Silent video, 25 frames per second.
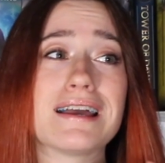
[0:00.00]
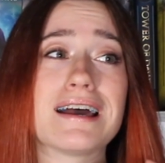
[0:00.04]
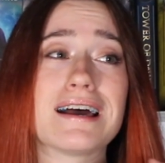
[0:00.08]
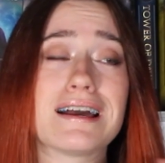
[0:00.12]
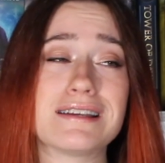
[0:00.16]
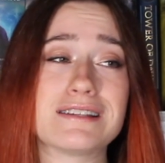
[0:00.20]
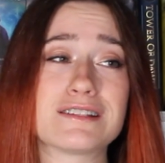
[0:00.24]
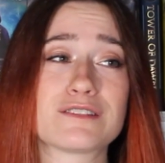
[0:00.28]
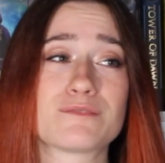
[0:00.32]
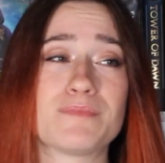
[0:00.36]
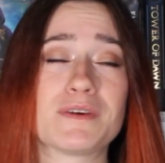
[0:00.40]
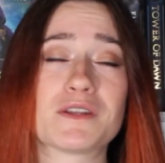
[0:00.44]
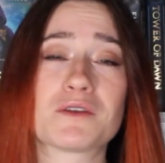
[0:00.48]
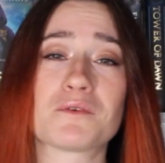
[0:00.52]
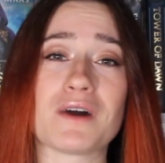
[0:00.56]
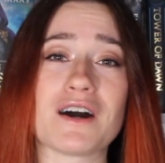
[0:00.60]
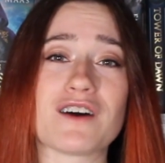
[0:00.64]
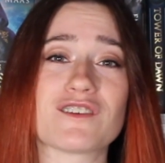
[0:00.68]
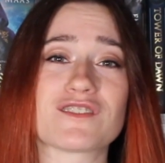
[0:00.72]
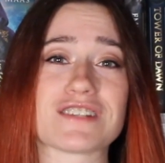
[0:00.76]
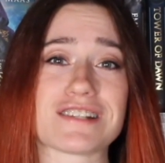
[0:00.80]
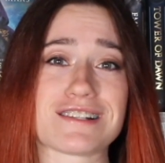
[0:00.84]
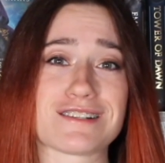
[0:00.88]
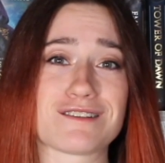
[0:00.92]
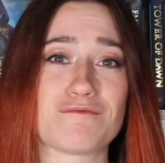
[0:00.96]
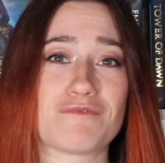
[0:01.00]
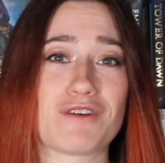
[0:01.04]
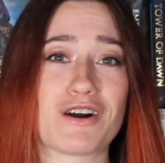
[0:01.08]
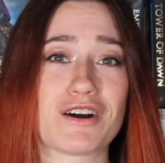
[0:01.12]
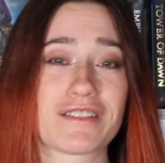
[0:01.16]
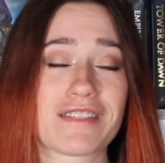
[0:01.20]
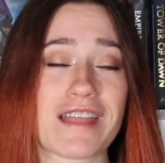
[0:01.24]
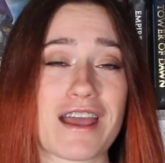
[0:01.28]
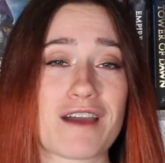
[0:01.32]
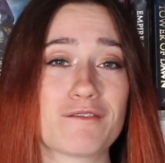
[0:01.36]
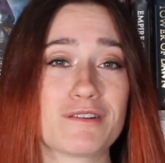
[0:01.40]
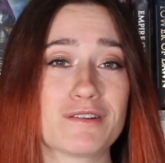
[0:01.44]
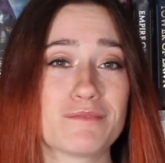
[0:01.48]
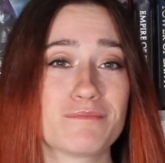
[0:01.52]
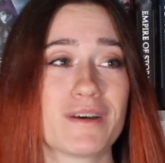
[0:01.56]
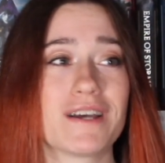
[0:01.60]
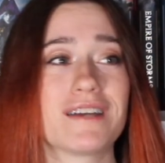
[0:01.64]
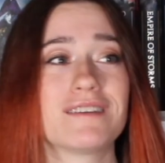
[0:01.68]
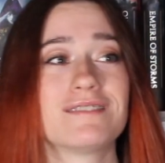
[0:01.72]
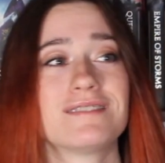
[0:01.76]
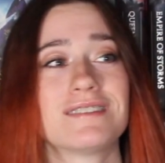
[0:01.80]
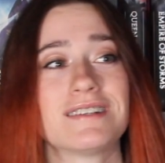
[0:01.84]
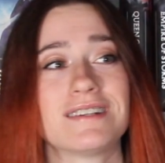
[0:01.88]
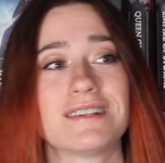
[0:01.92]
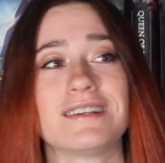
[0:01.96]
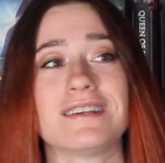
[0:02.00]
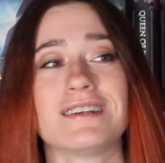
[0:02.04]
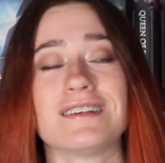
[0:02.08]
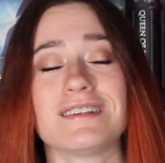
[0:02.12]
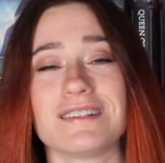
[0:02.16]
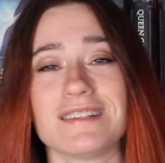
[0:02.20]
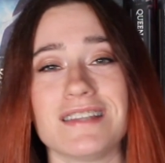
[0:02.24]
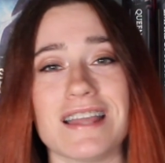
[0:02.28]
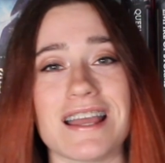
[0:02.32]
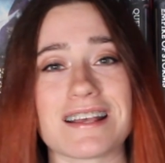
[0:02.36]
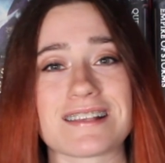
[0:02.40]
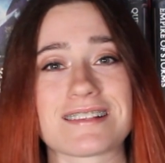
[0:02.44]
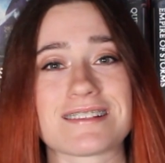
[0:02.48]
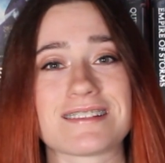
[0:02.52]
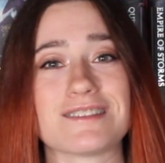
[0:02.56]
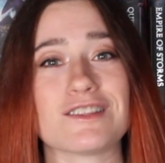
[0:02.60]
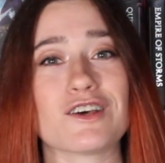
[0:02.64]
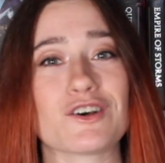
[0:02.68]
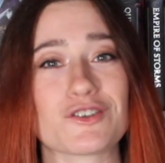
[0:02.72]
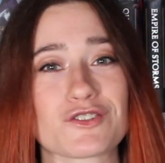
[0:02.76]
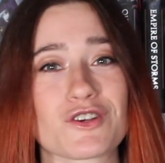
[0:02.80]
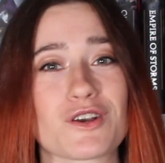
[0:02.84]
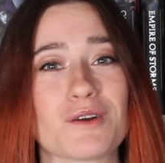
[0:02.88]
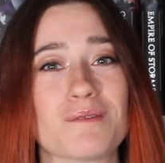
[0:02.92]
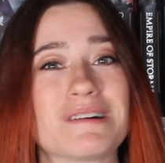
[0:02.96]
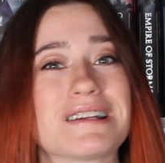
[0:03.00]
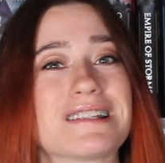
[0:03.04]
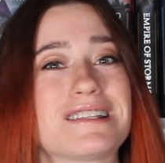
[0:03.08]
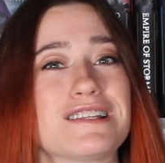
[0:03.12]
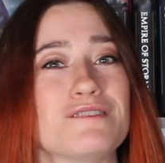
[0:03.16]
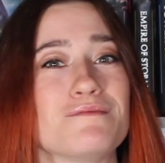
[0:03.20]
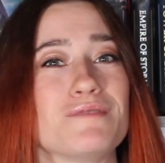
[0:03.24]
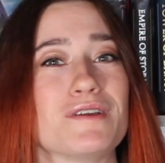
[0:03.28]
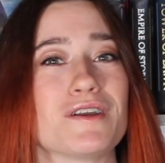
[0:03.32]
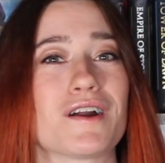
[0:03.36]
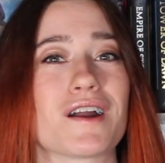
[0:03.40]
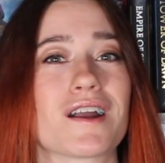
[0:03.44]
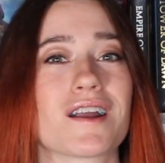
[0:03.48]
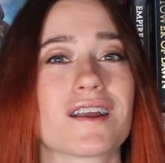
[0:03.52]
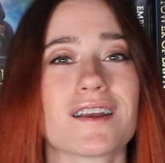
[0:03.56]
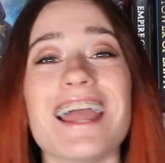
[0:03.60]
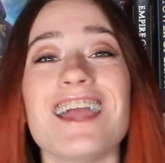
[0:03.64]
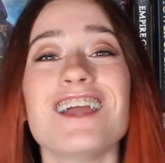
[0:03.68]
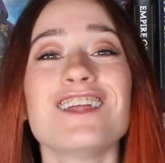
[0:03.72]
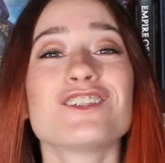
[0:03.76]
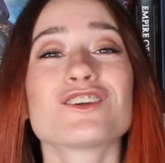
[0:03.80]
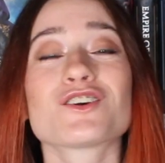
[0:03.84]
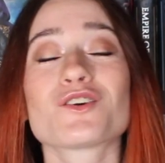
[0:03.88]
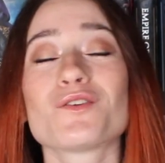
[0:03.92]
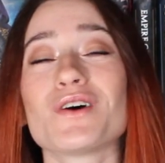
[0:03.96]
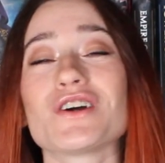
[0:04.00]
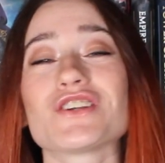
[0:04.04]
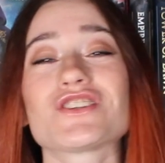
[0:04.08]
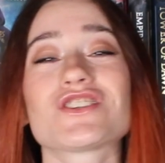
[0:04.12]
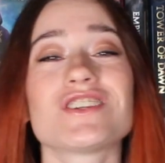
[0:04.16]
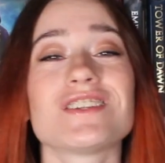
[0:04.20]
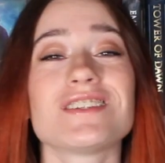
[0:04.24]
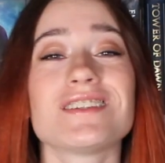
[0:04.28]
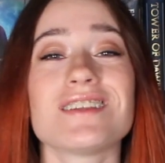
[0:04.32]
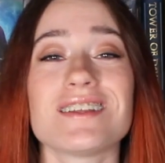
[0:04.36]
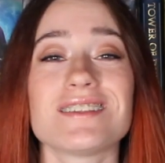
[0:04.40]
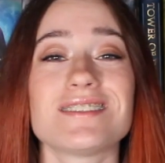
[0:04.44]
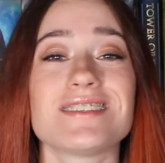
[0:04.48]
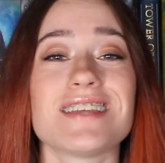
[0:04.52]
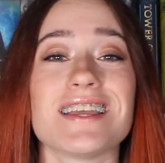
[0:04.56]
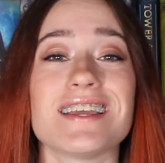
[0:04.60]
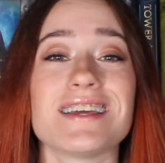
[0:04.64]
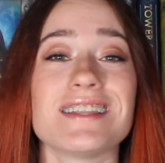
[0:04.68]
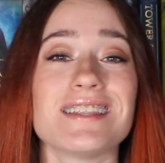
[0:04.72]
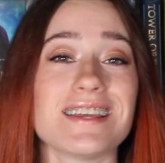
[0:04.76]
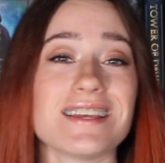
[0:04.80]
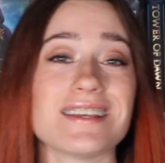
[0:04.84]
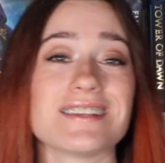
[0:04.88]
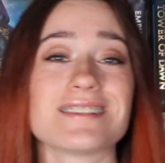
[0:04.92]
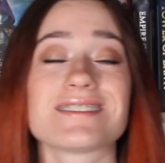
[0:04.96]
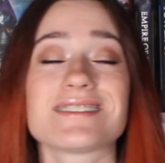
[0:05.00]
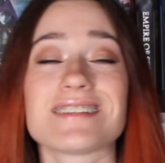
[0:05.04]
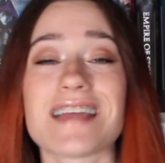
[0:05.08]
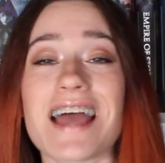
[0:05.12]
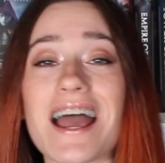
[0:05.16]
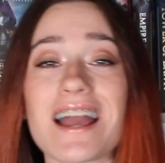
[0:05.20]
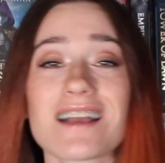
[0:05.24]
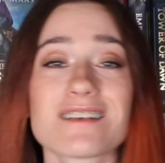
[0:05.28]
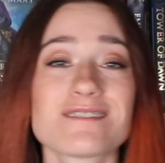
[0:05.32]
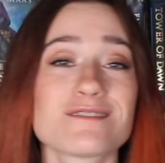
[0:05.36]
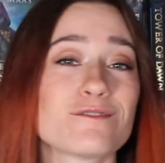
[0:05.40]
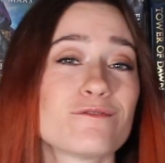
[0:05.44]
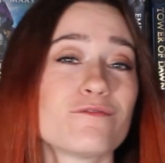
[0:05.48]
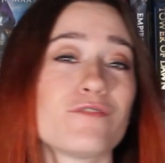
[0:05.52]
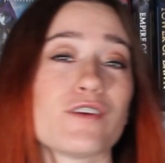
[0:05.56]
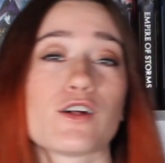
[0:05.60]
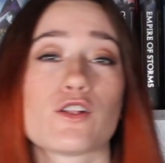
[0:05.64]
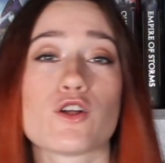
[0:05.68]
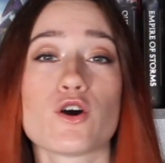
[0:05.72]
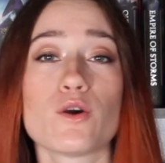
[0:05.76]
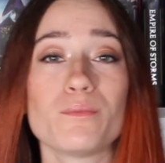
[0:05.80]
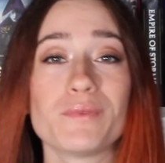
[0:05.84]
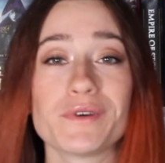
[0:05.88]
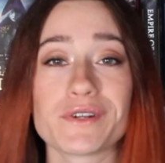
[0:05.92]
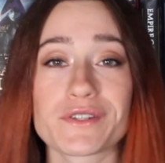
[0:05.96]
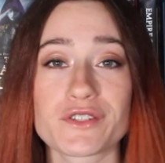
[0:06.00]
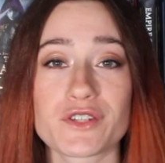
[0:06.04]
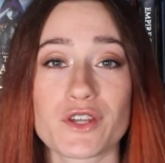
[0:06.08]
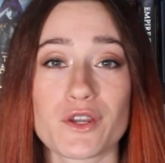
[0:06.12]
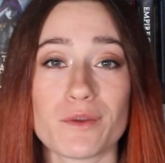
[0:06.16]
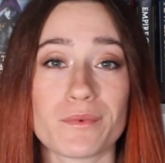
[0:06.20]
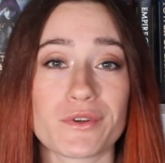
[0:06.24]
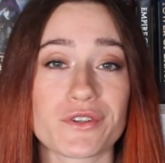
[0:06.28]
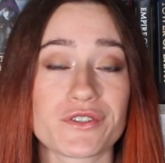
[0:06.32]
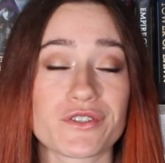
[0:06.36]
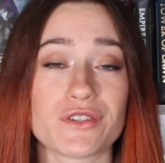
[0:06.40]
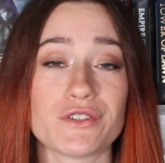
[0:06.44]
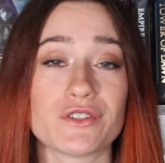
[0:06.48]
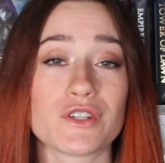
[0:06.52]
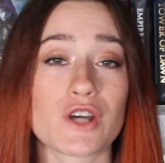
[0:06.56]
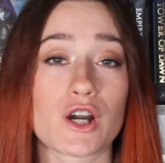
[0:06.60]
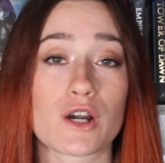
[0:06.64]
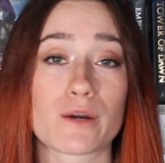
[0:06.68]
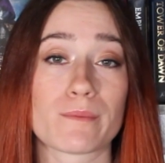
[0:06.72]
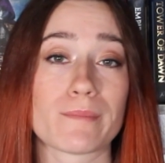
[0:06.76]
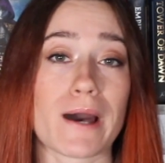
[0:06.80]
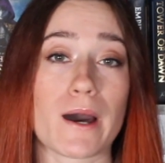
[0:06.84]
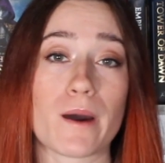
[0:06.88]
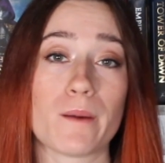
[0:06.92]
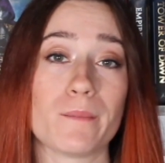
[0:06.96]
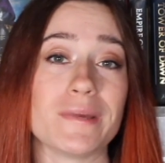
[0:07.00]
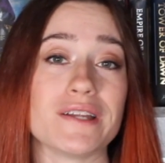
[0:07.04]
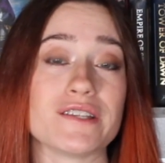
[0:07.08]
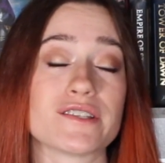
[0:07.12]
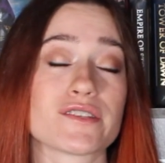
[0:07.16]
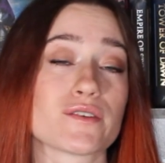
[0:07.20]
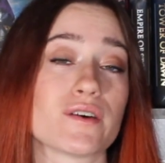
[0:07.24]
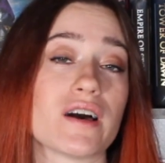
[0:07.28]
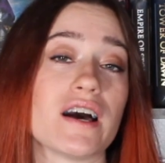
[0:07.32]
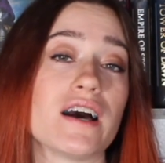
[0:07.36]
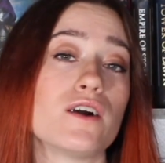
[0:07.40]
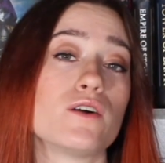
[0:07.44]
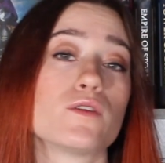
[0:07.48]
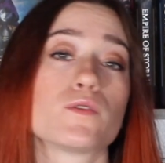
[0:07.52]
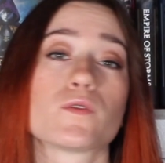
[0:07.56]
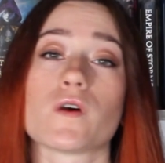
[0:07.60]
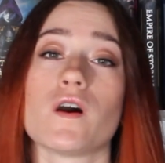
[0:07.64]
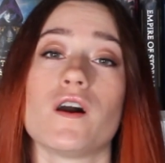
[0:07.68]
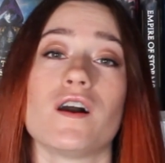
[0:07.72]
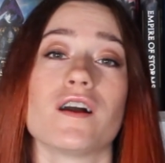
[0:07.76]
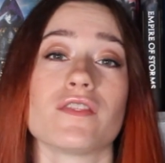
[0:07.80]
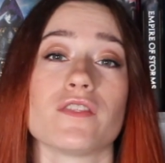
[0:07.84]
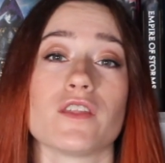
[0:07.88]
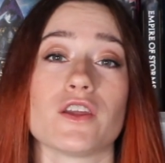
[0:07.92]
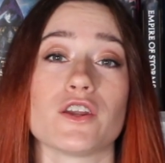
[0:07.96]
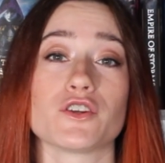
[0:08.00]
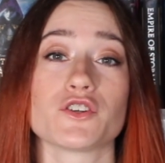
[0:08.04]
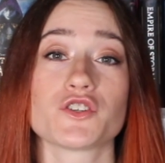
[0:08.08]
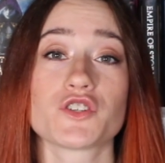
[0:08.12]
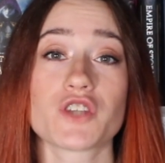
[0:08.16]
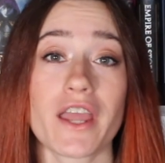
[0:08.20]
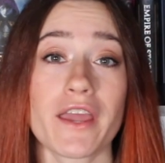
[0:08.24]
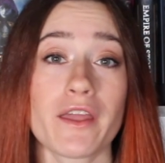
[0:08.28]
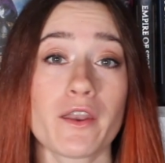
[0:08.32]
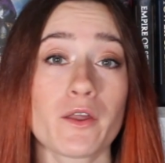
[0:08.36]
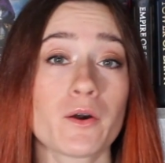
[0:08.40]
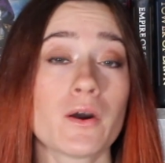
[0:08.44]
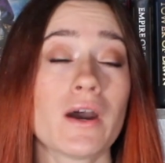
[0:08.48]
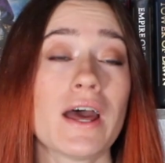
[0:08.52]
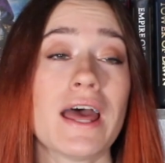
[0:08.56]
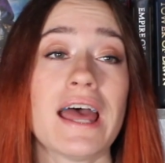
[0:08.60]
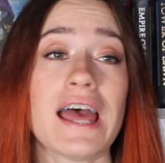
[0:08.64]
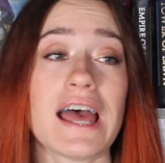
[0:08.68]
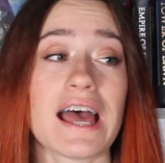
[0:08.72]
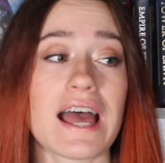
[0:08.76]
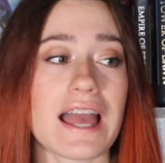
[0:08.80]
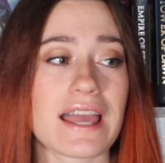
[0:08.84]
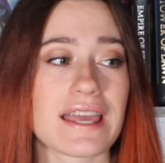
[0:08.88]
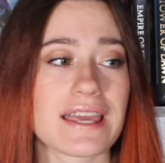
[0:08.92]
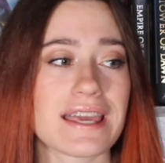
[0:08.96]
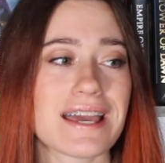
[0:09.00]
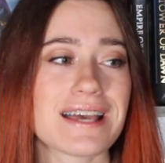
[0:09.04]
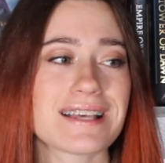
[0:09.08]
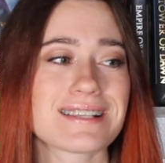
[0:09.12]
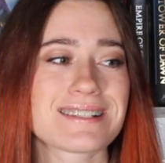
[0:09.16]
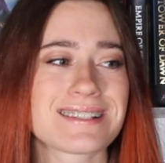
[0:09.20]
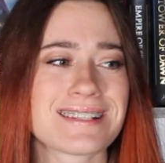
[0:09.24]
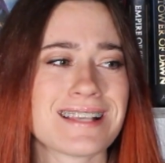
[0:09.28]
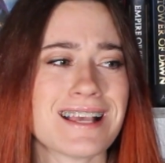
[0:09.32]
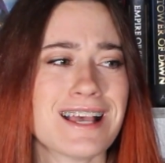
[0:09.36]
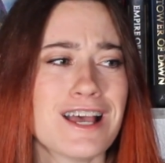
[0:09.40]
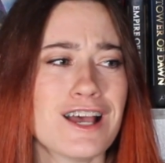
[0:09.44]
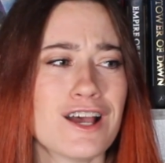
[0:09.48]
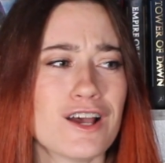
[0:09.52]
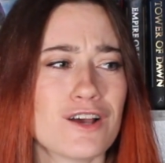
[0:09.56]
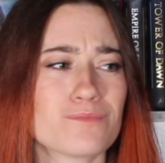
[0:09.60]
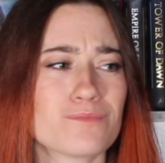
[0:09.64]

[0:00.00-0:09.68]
It's been a while since I bought that one, but Yes, those are on my TBR. And question 10 is tag some fellow booktubers who talk about mental health on their channel. I guess